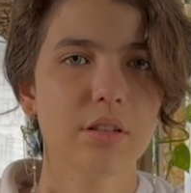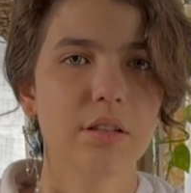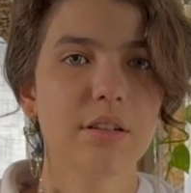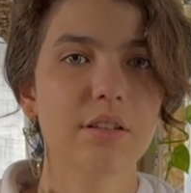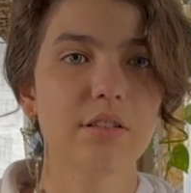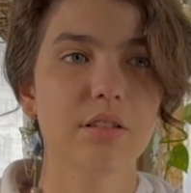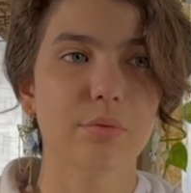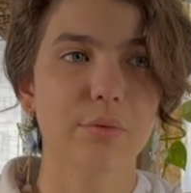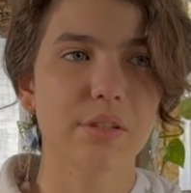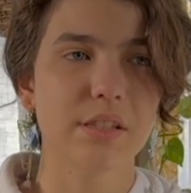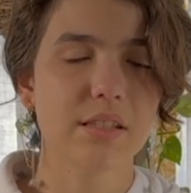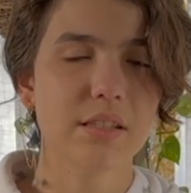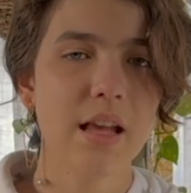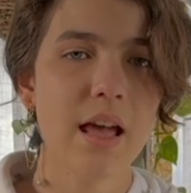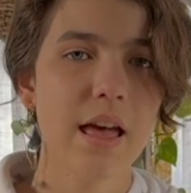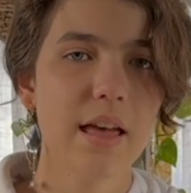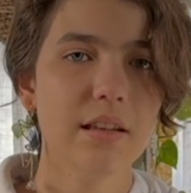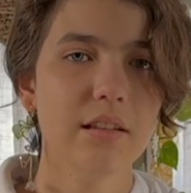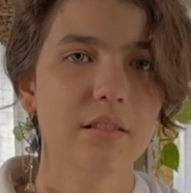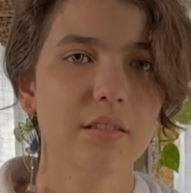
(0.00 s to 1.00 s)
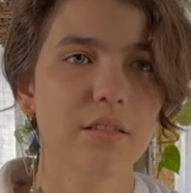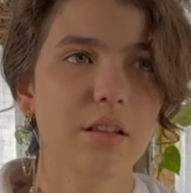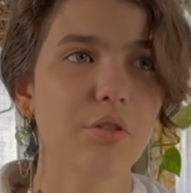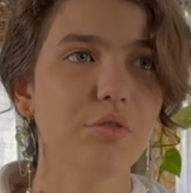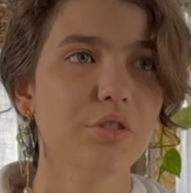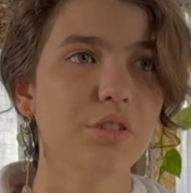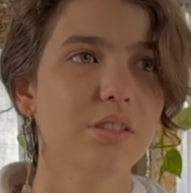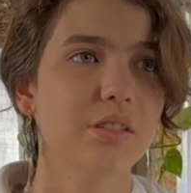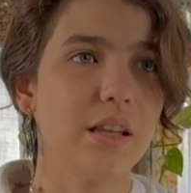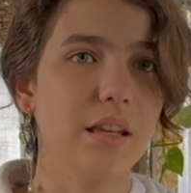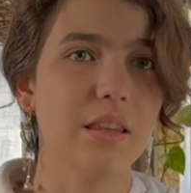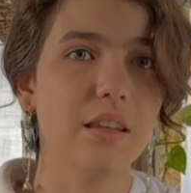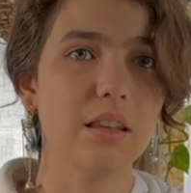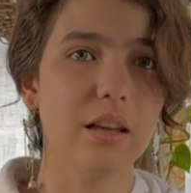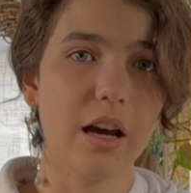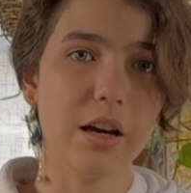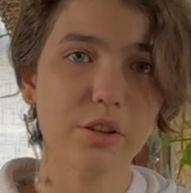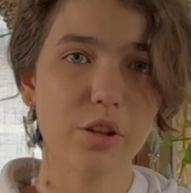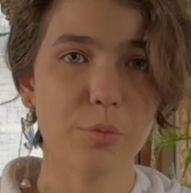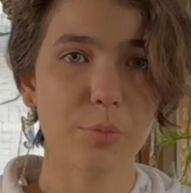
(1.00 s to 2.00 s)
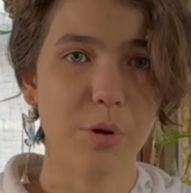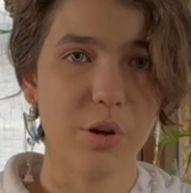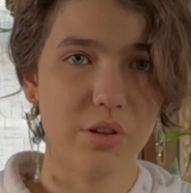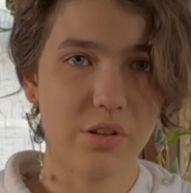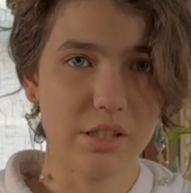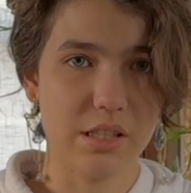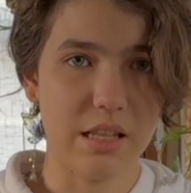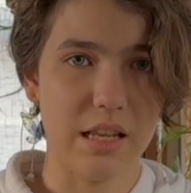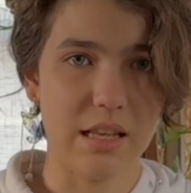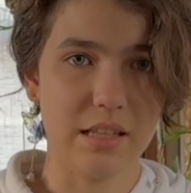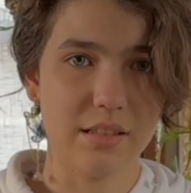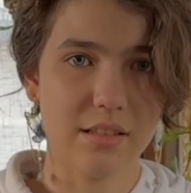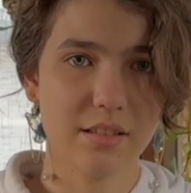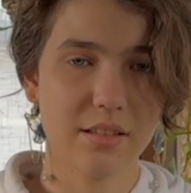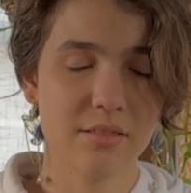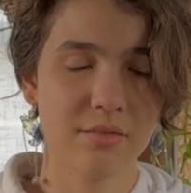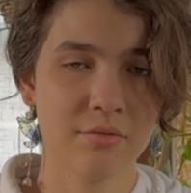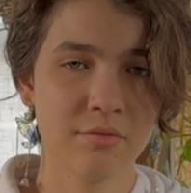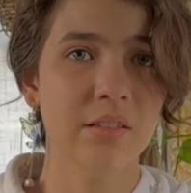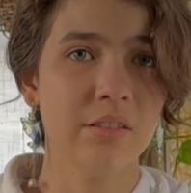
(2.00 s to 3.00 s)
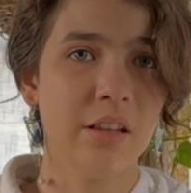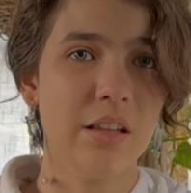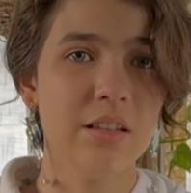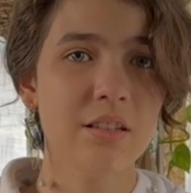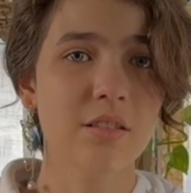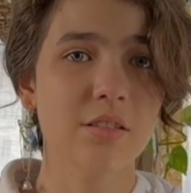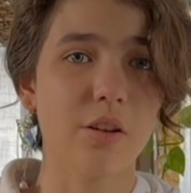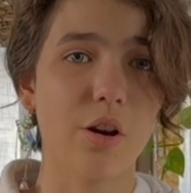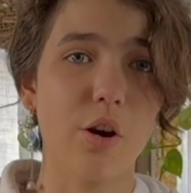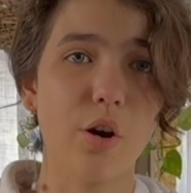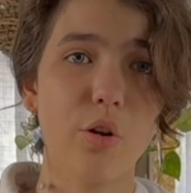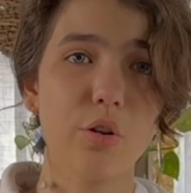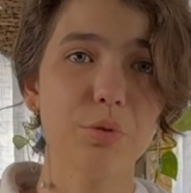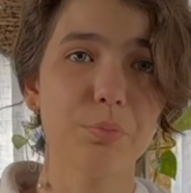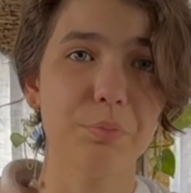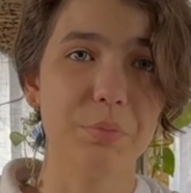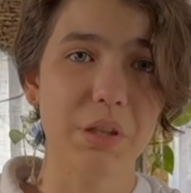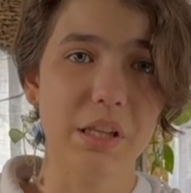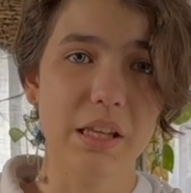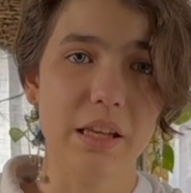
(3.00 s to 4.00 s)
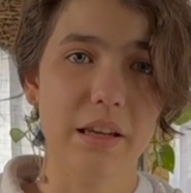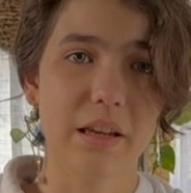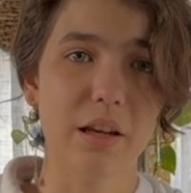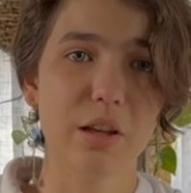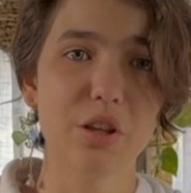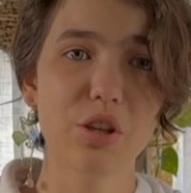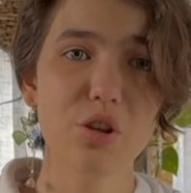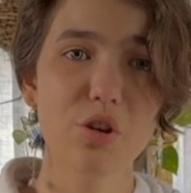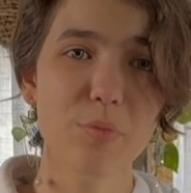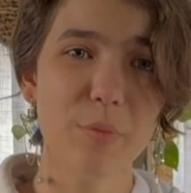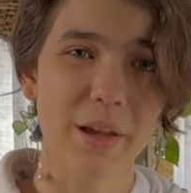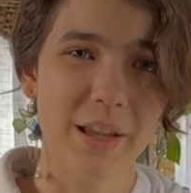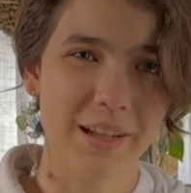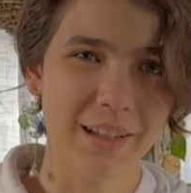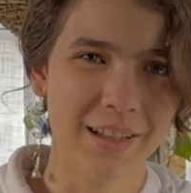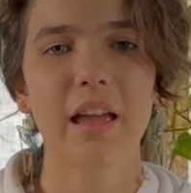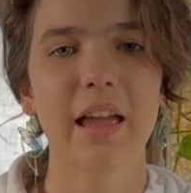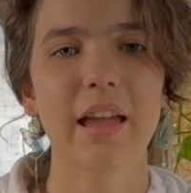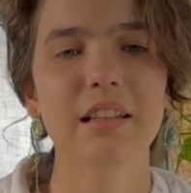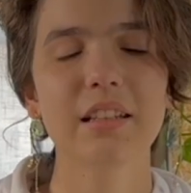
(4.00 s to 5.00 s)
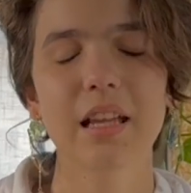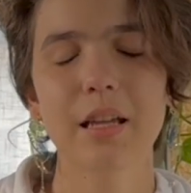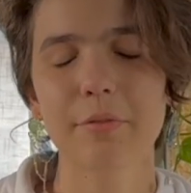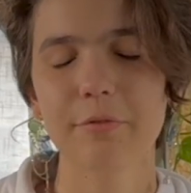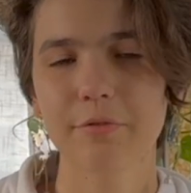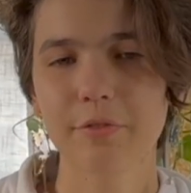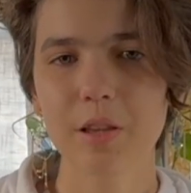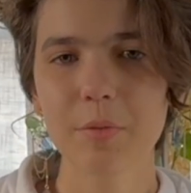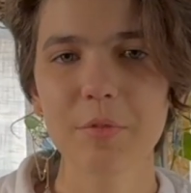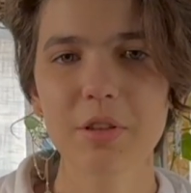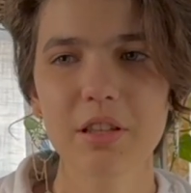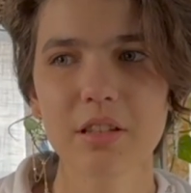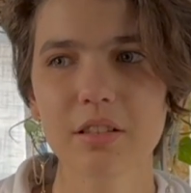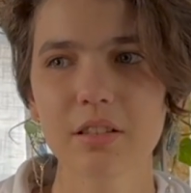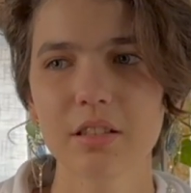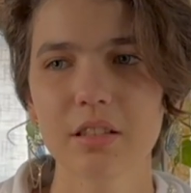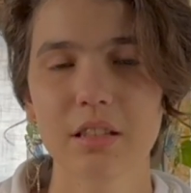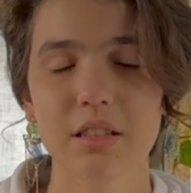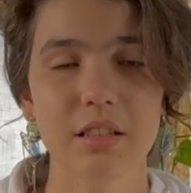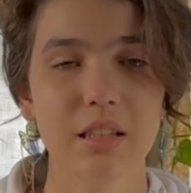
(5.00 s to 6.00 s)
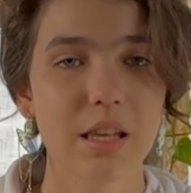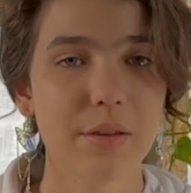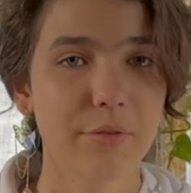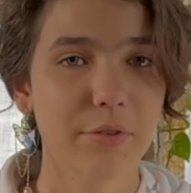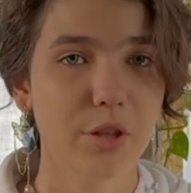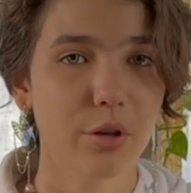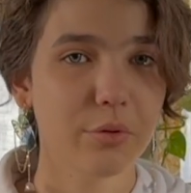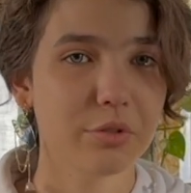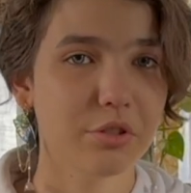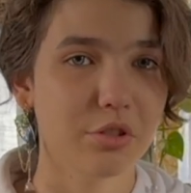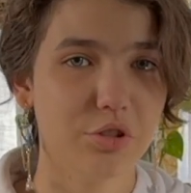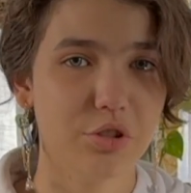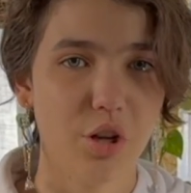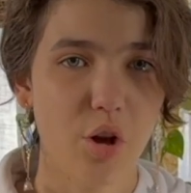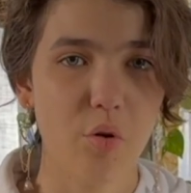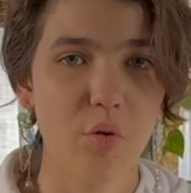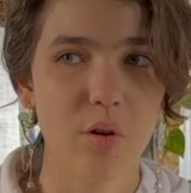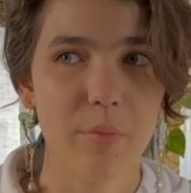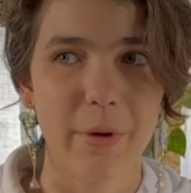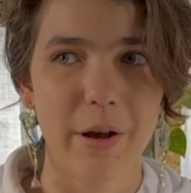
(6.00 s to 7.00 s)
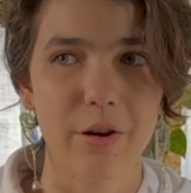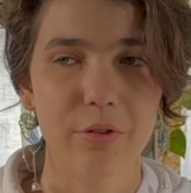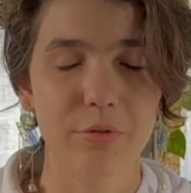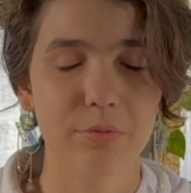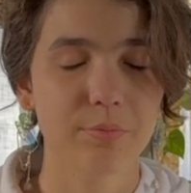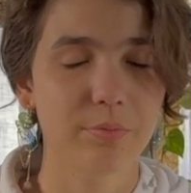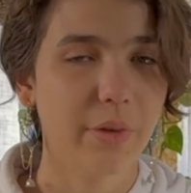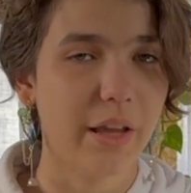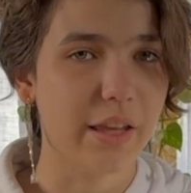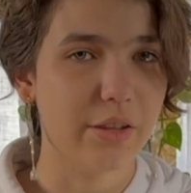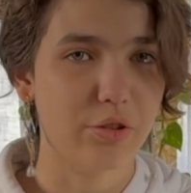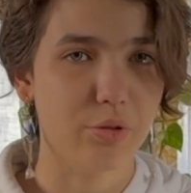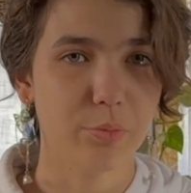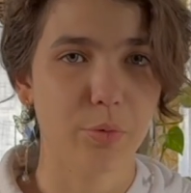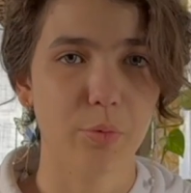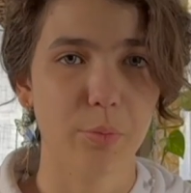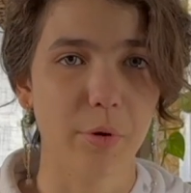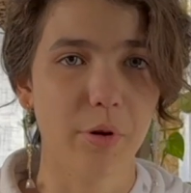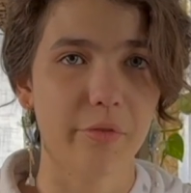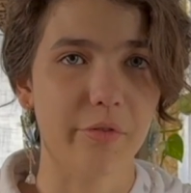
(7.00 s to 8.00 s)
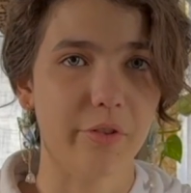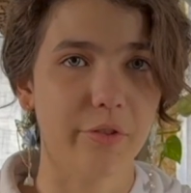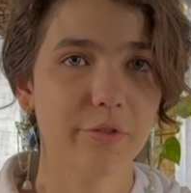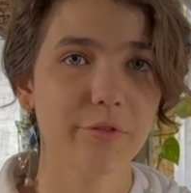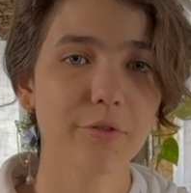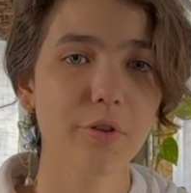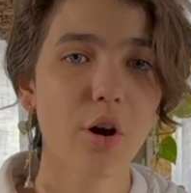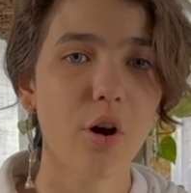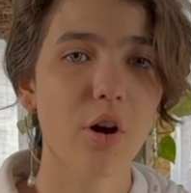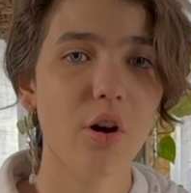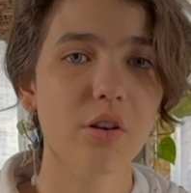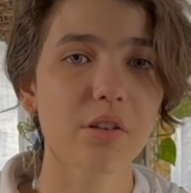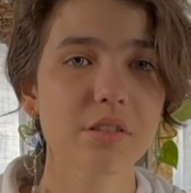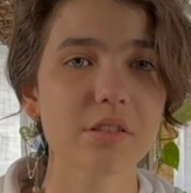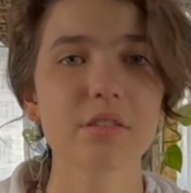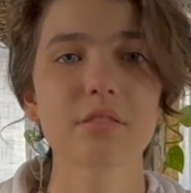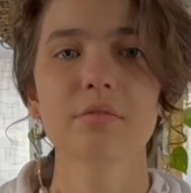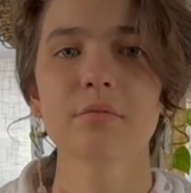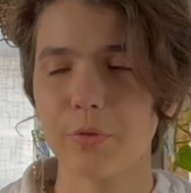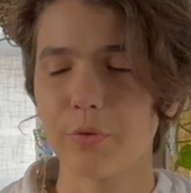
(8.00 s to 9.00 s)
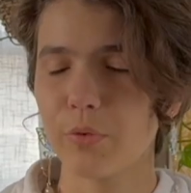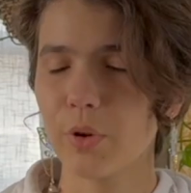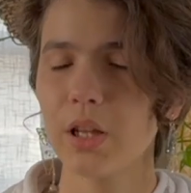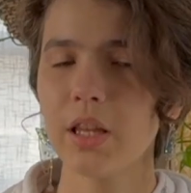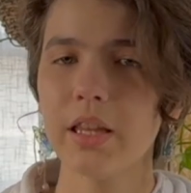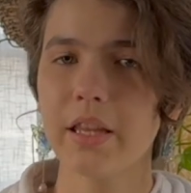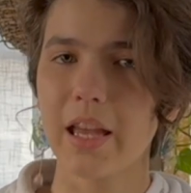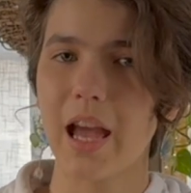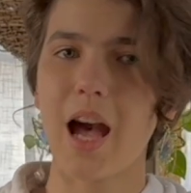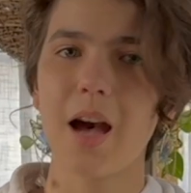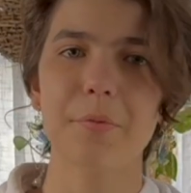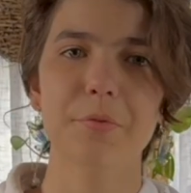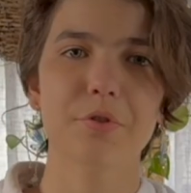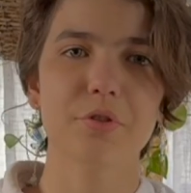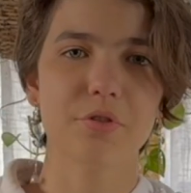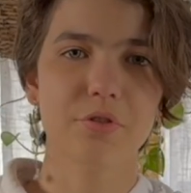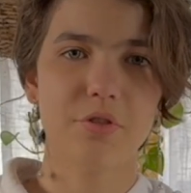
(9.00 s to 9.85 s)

so instead, they'll just say the other person is. This is called being a human. And Amphibia, even though it's a show about anthropomorphic frogs, really captures